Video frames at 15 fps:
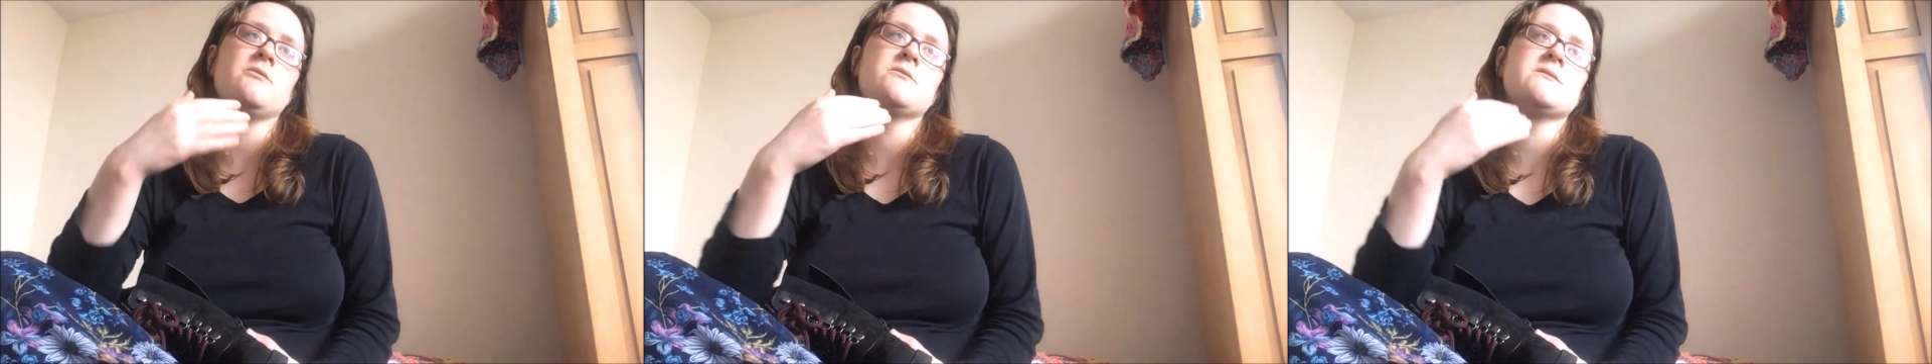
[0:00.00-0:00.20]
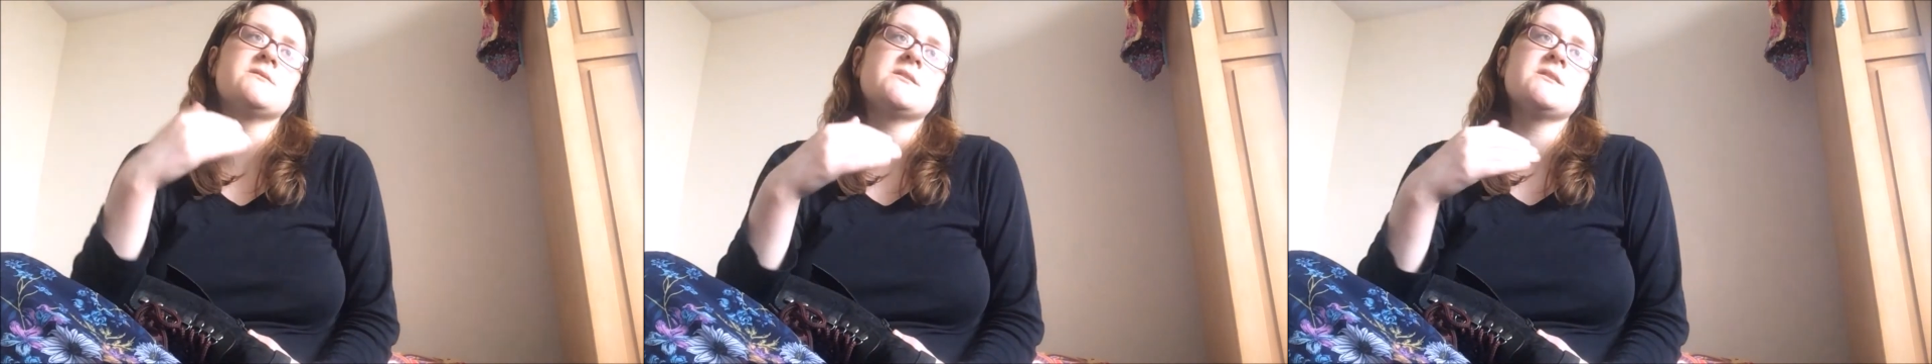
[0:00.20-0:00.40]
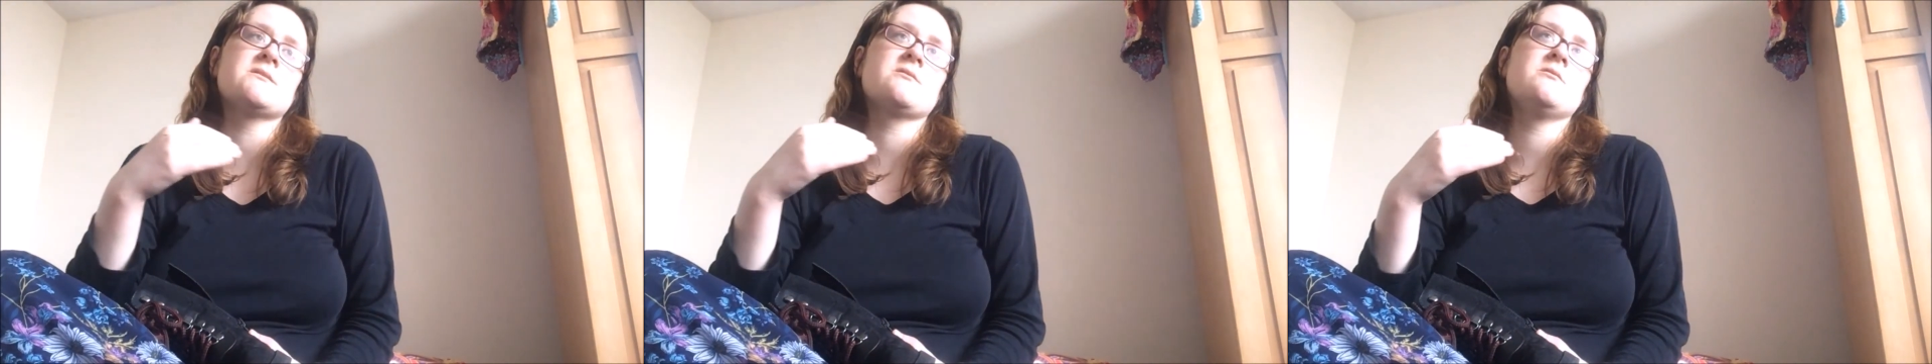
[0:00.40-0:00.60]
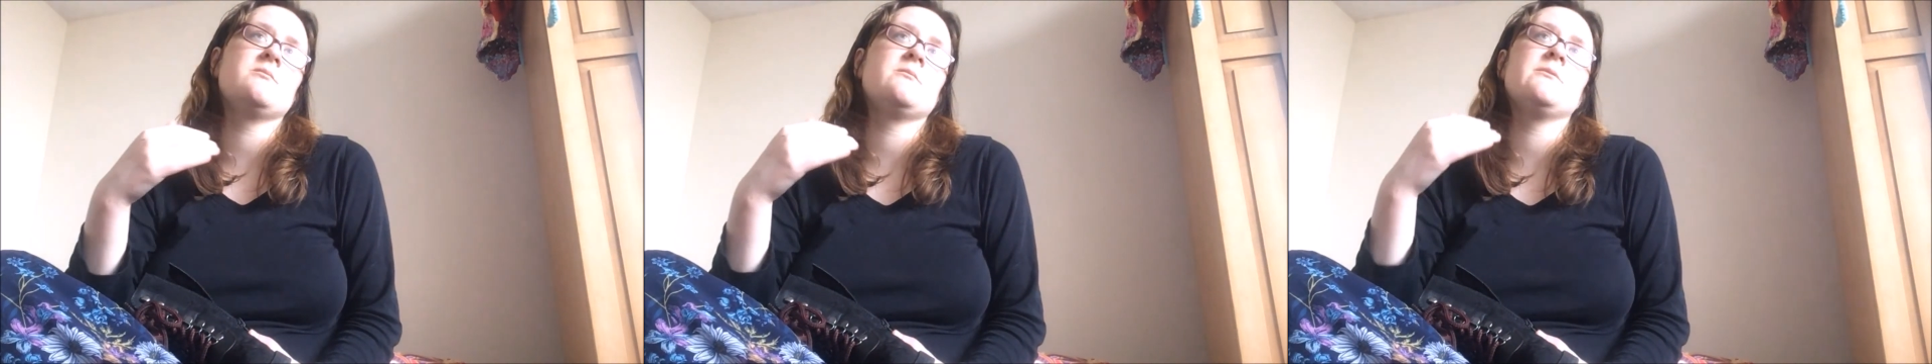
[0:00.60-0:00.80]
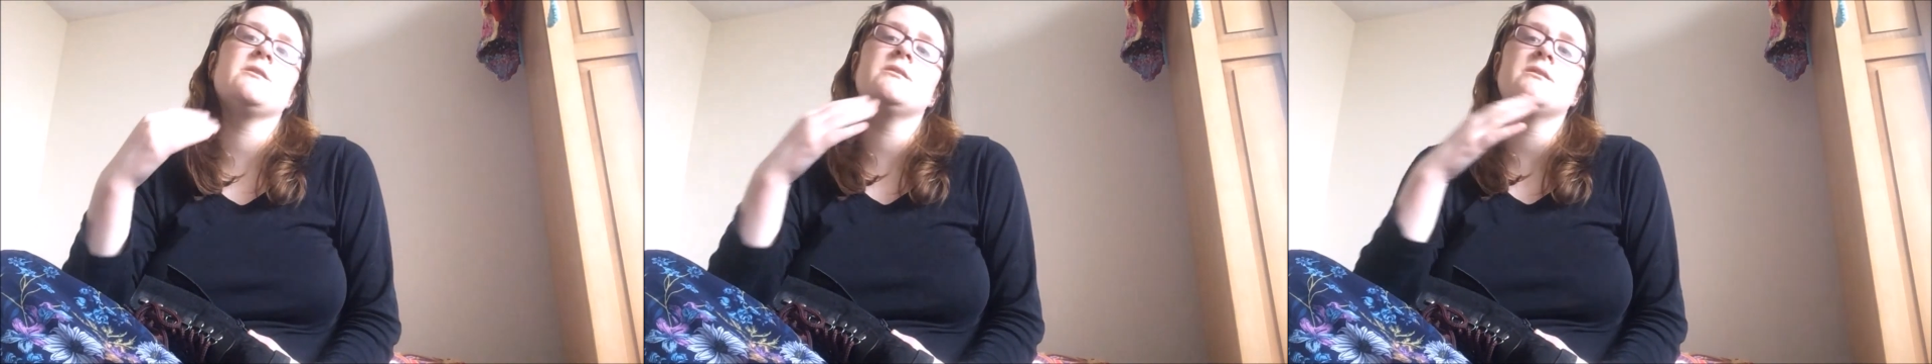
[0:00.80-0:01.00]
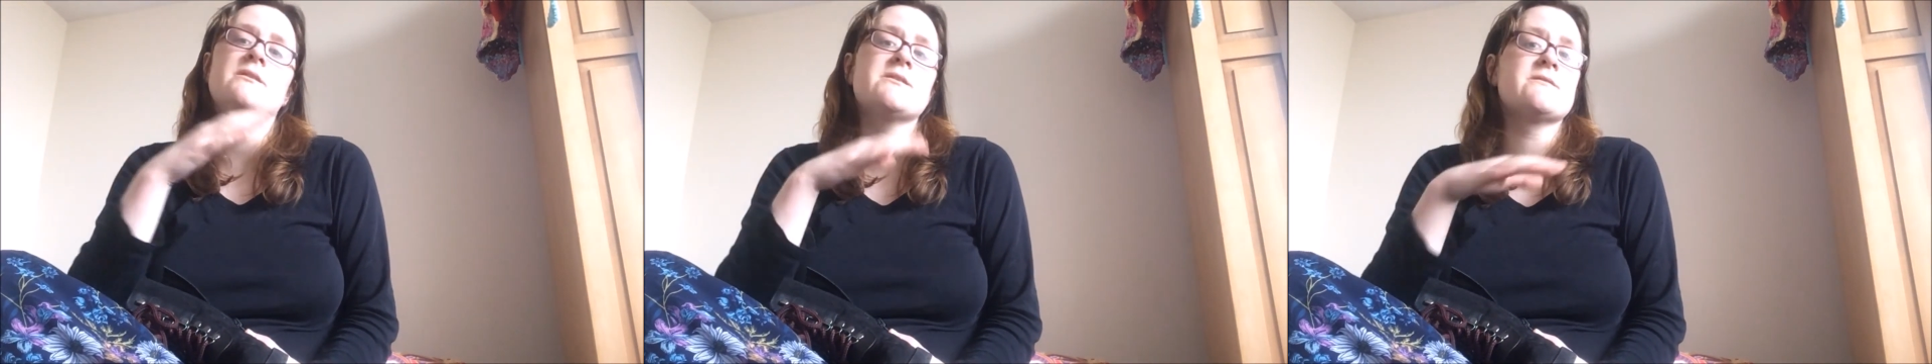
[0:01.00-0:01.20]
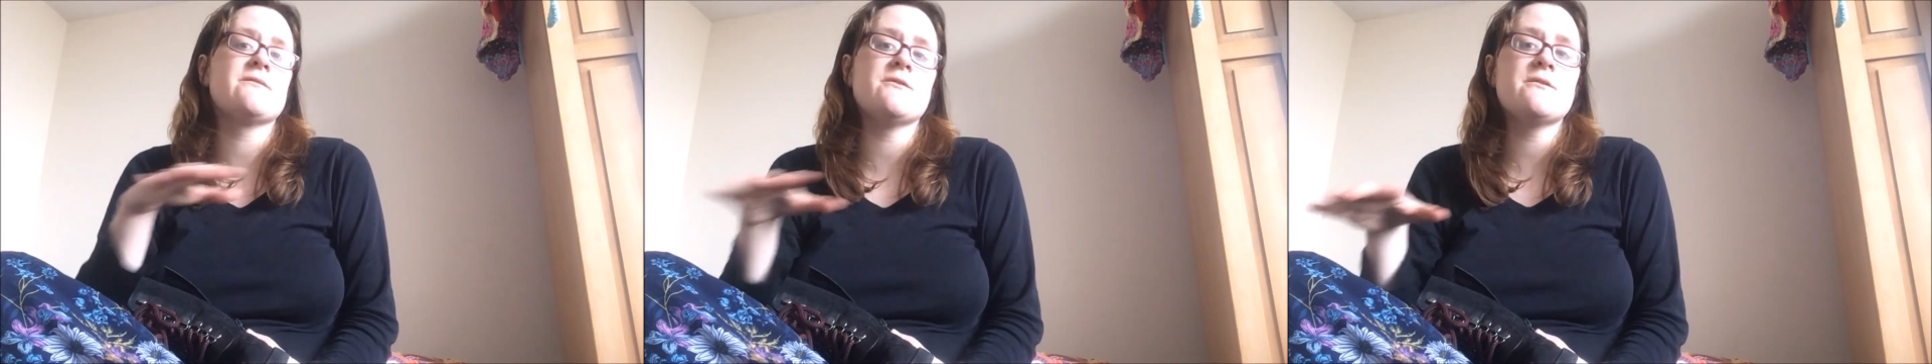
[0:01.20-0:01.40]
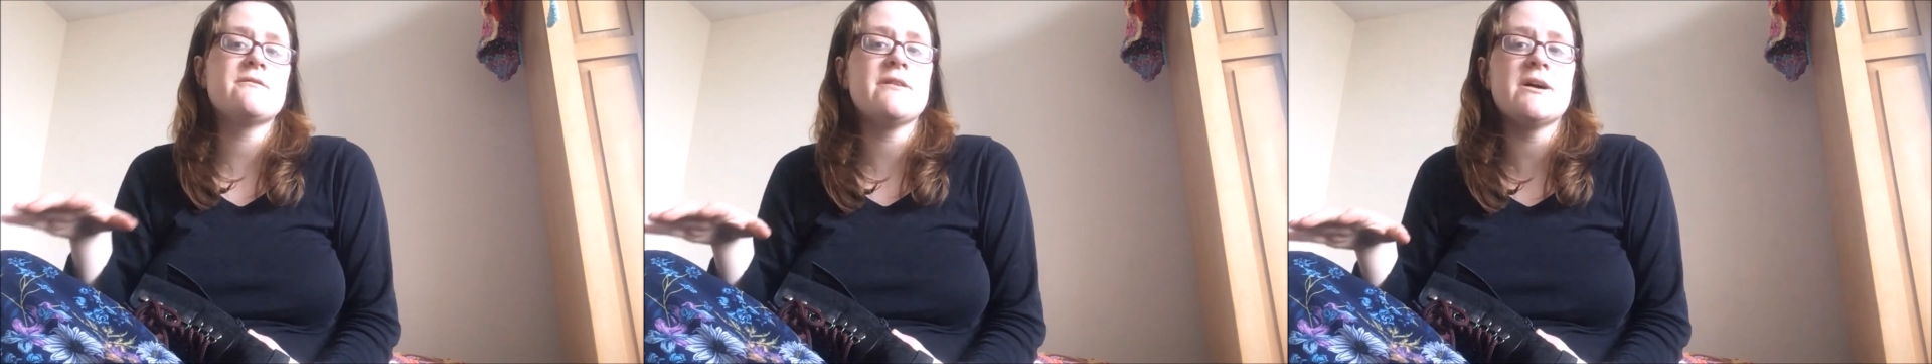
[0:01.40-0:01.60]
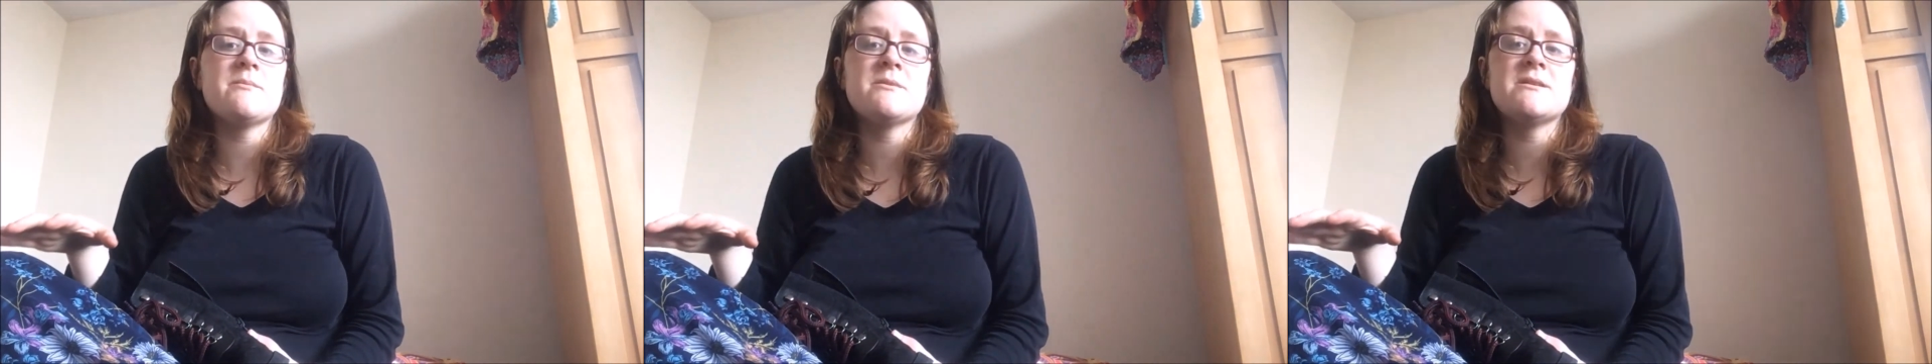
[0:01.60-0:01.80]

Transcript: I would say it's going to be about at least 45